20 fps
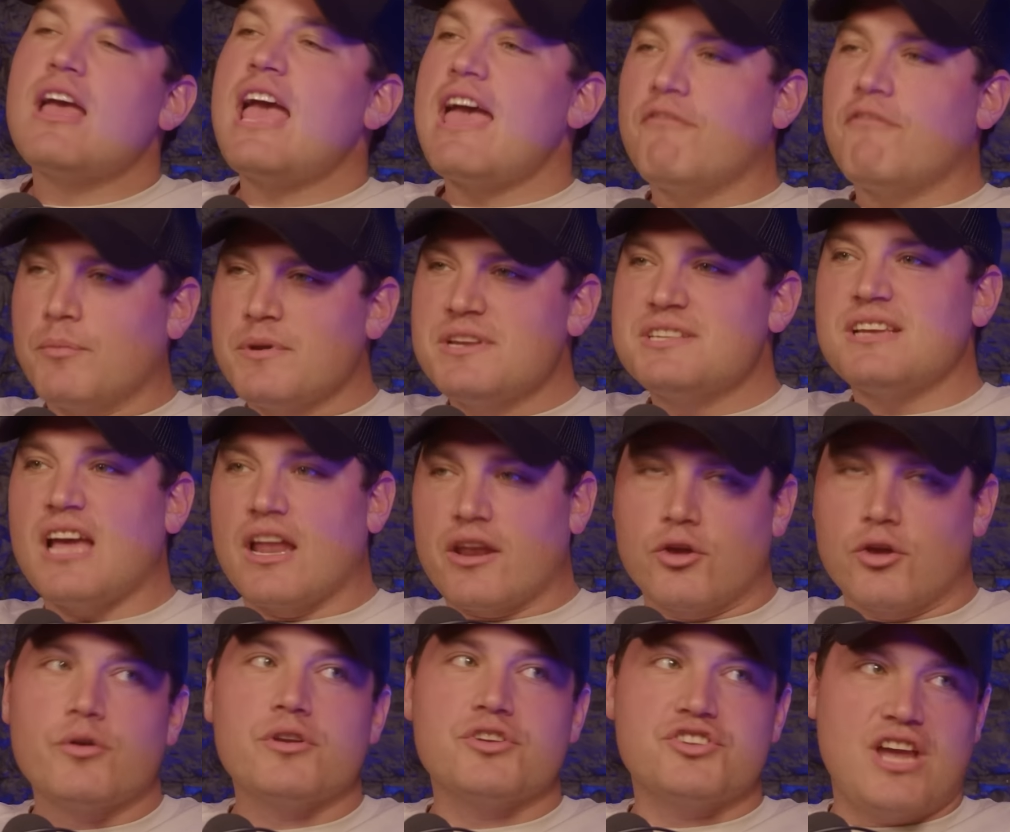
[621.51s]
Everybody's got to
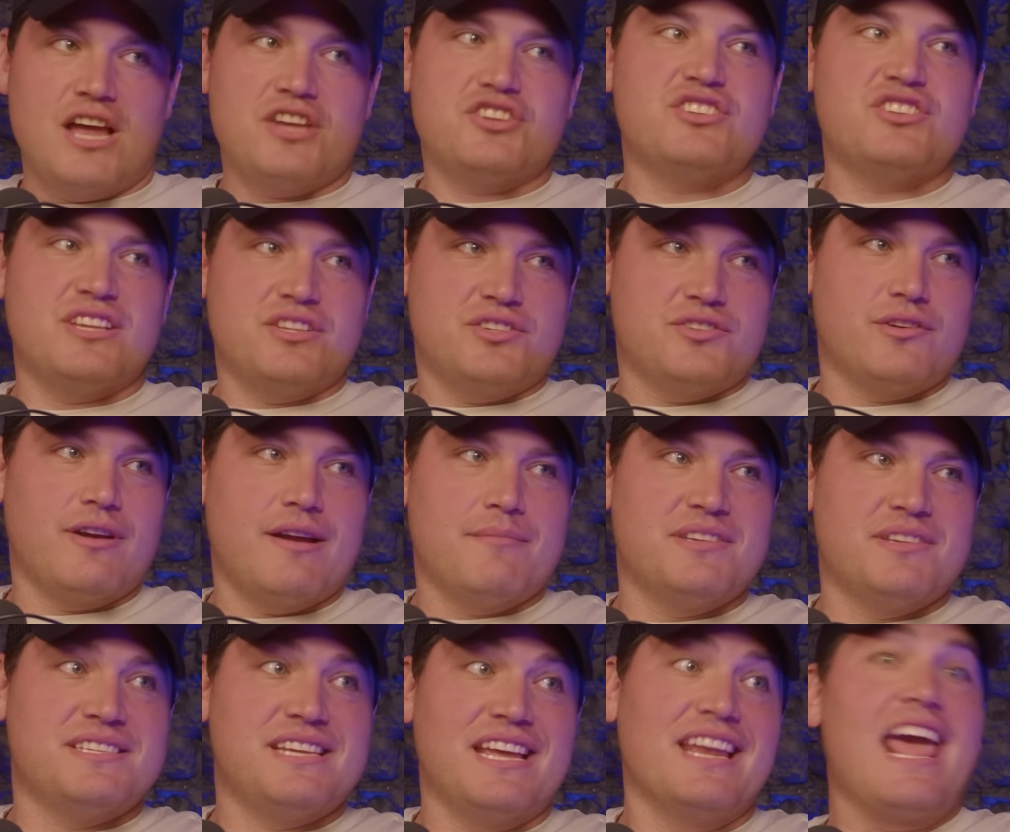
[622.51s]
go to Josh's Instagram
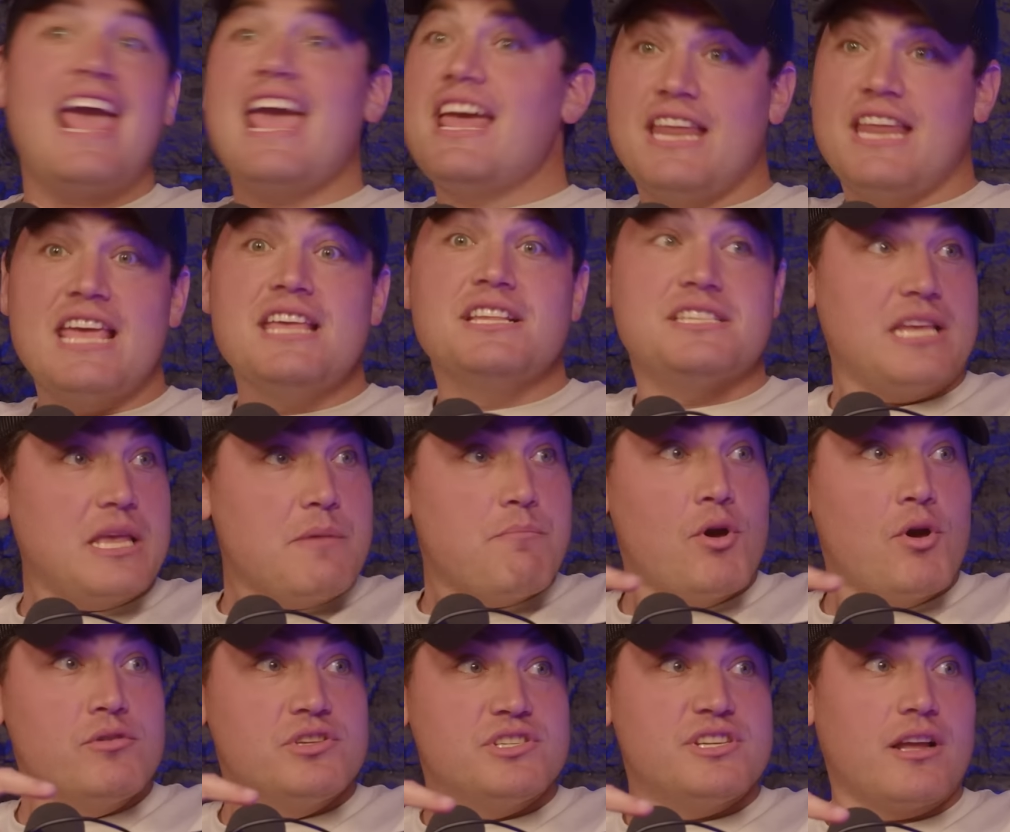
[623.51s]
to see it. And his, he
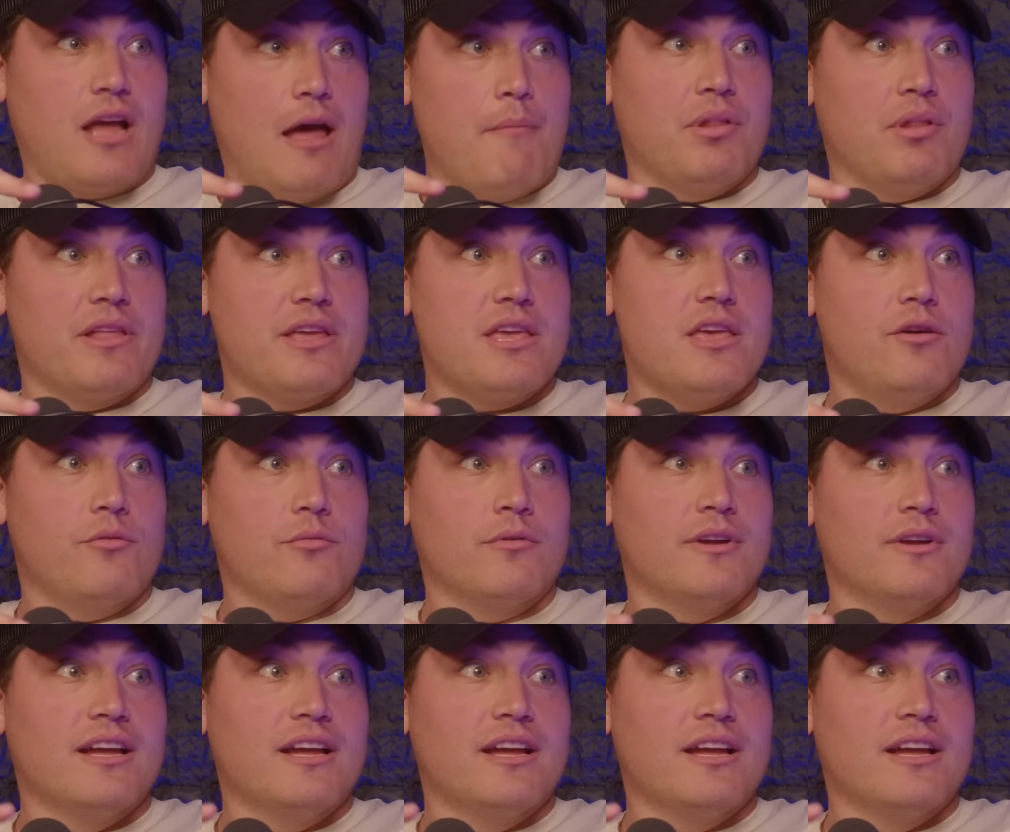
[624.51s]
posted a couple of you.